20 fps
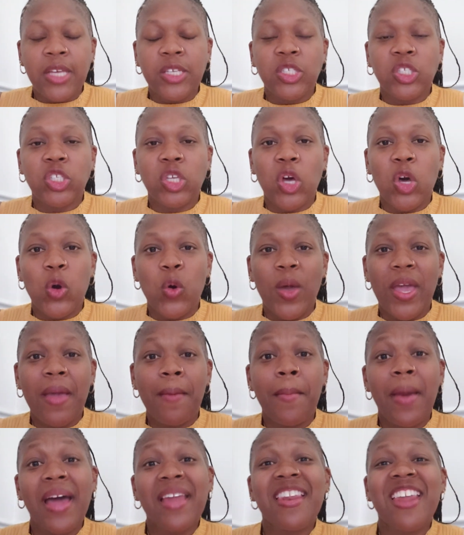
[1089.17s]
So
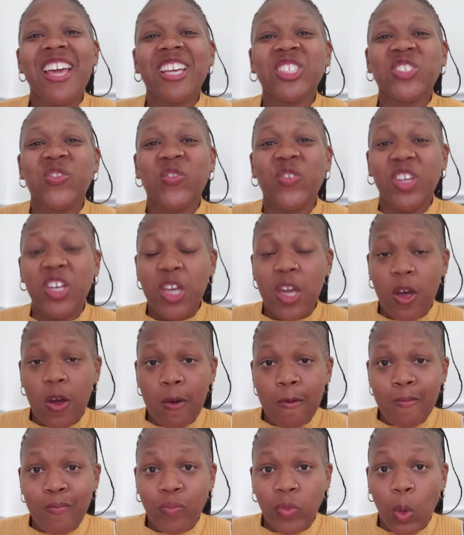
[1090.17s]
in my next
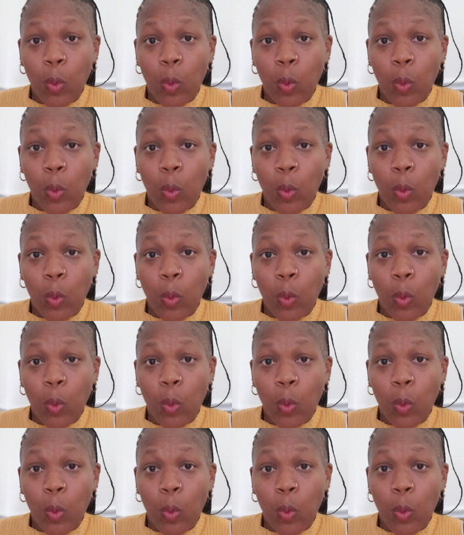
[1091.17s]
video,